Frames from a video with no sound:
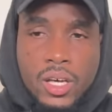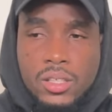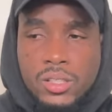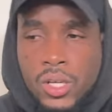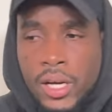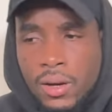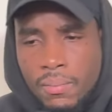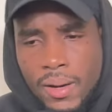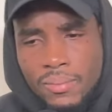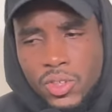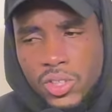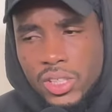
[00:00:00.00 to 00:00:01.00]
So um,
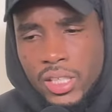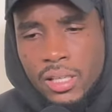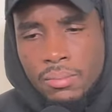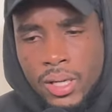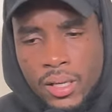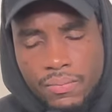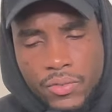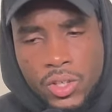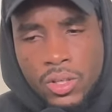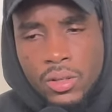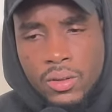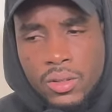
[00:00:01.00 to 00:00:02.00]
I'm just saying man, you
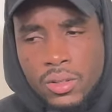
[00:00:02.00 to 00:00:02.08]
know,